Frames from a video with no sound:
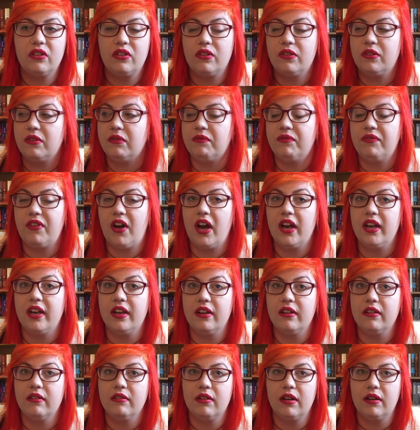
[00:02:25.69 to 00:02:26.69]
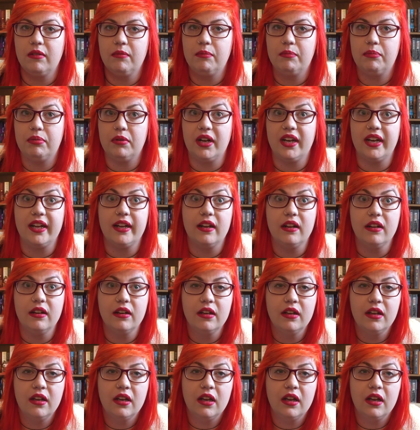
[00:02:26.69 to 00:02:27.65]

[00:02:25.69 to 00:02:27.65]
It's violent and brilliant.